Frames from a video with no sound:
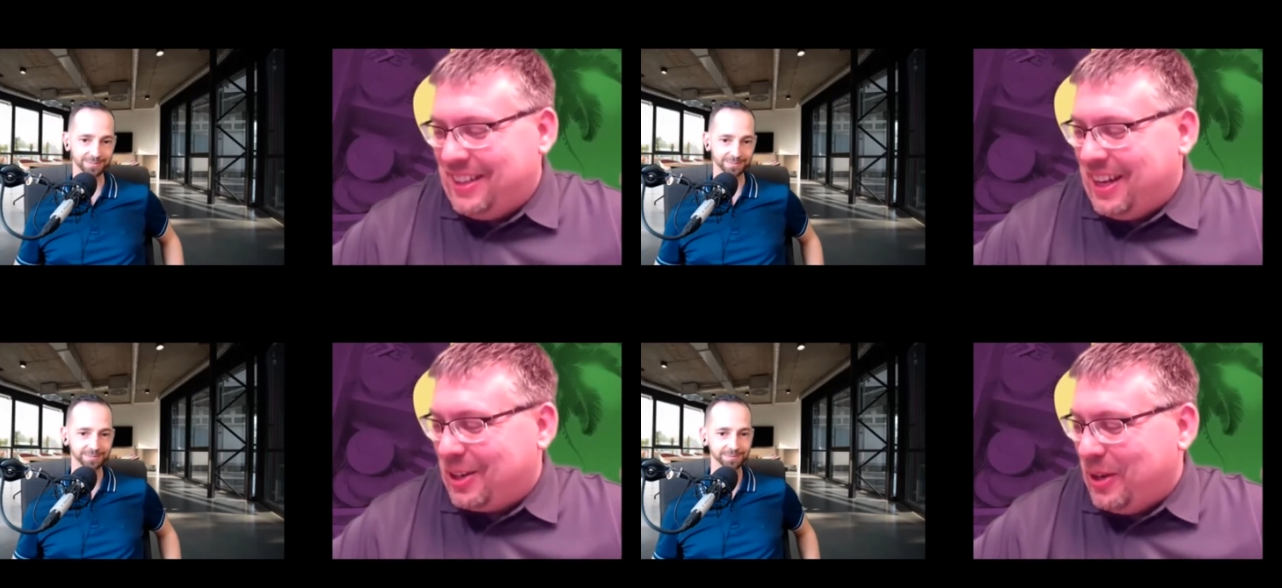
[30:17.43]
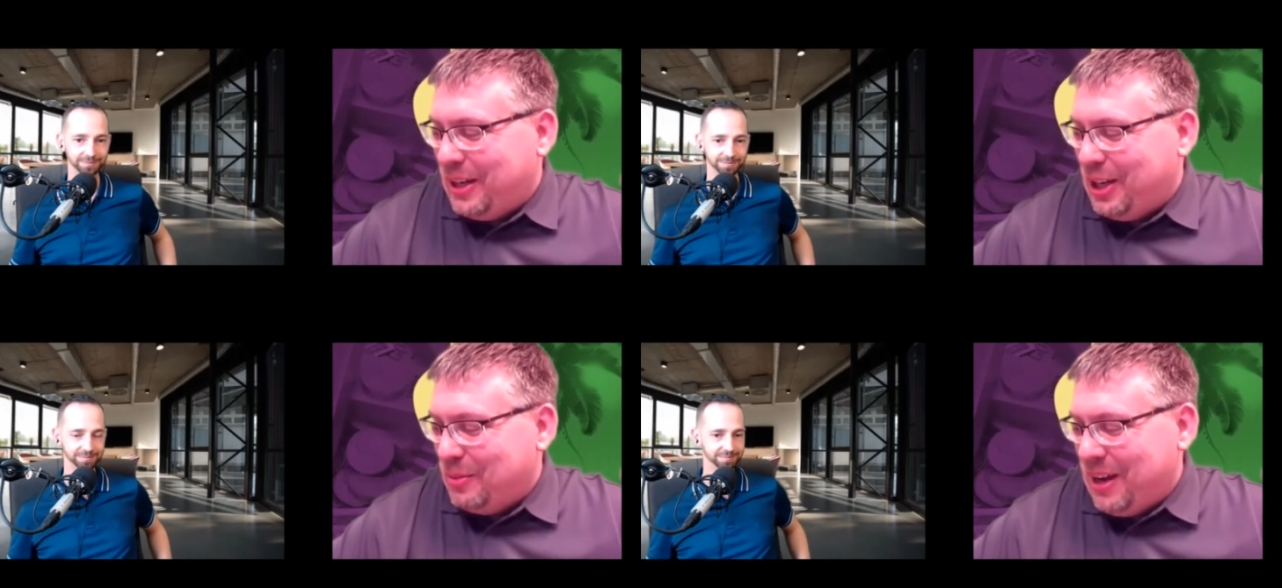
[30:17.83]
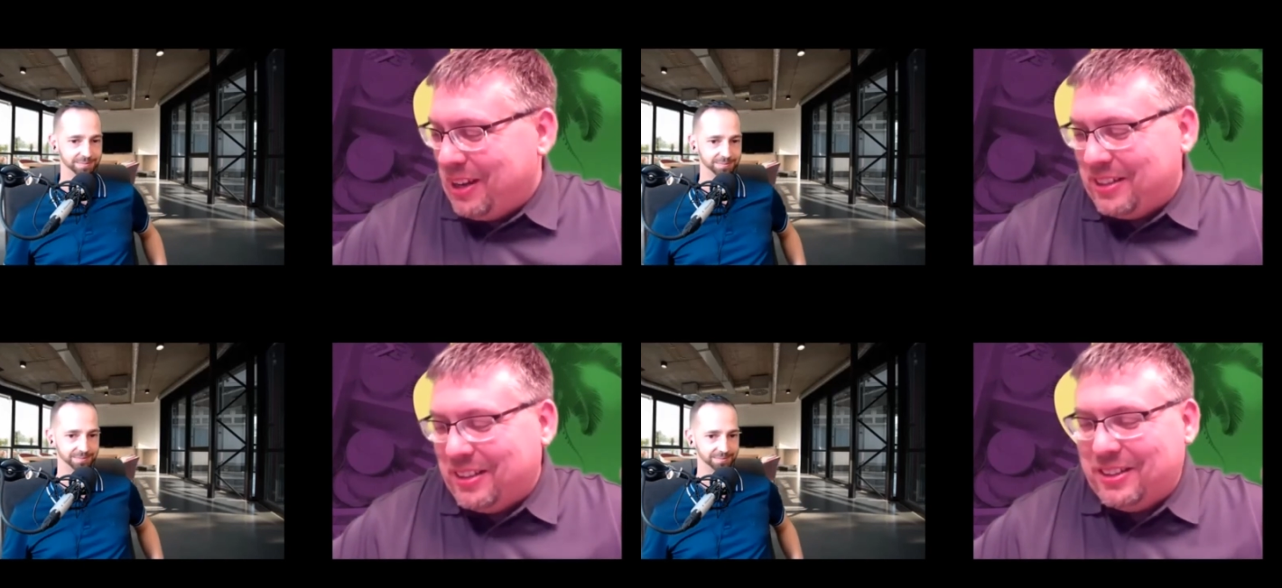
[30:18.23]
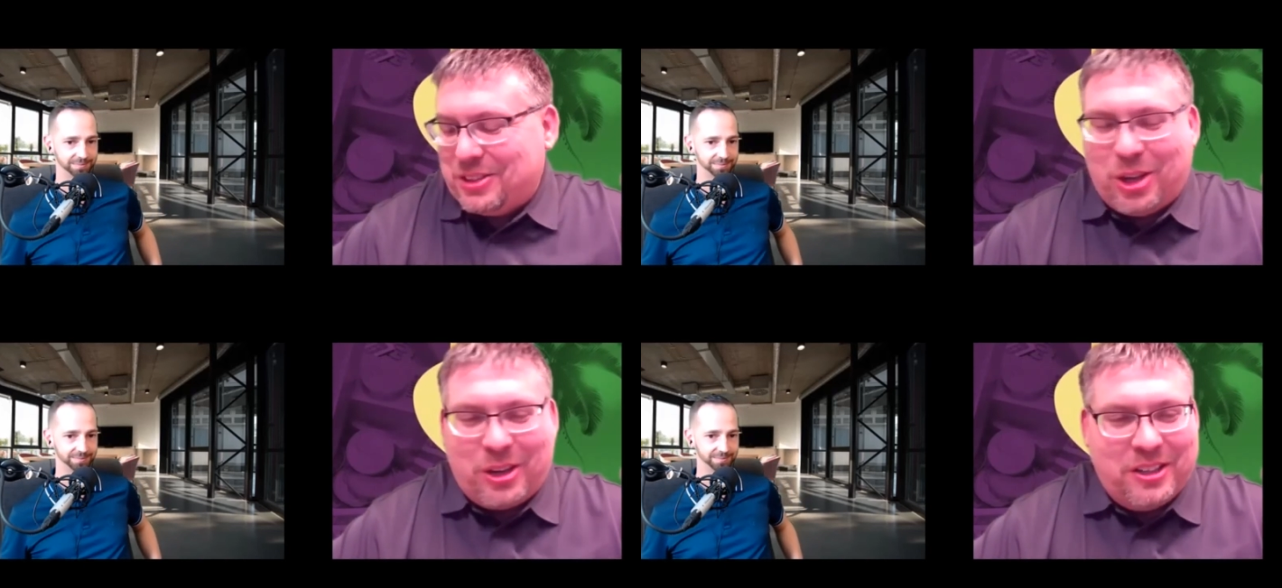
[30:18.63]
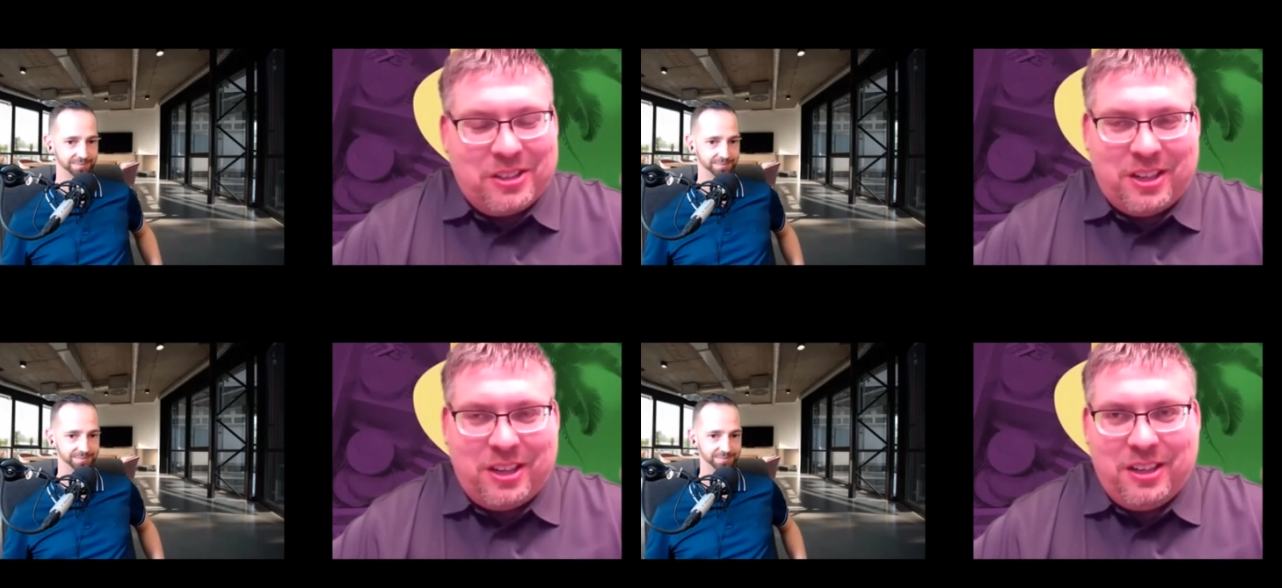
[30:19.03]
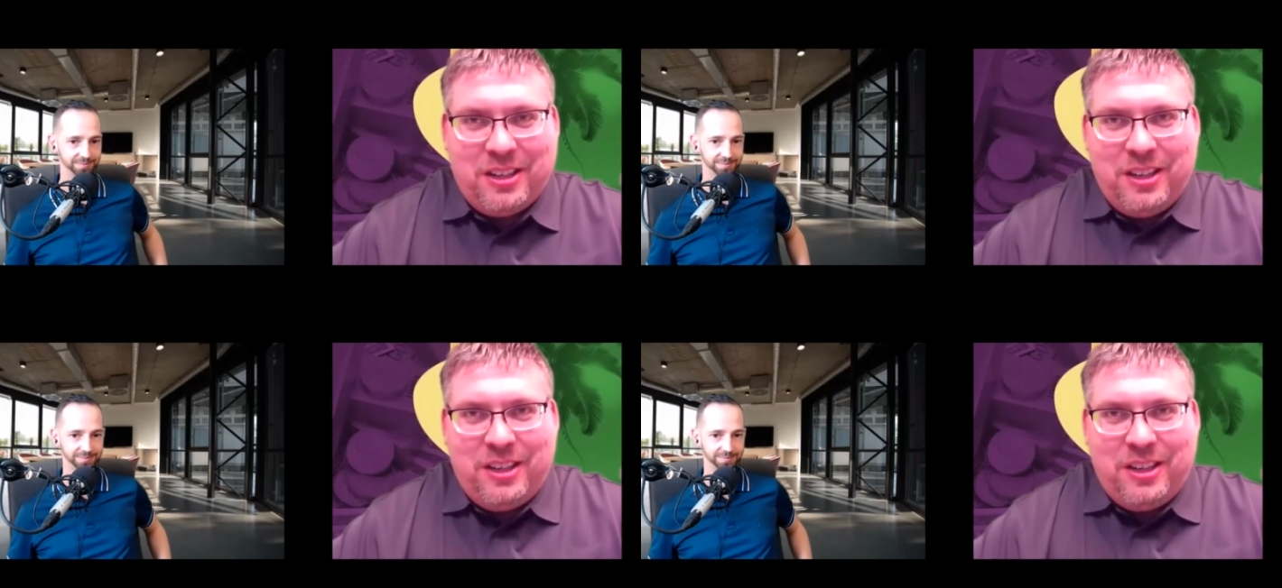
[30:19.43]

Speaker 1: Got quite a year packed uh, as long as uh,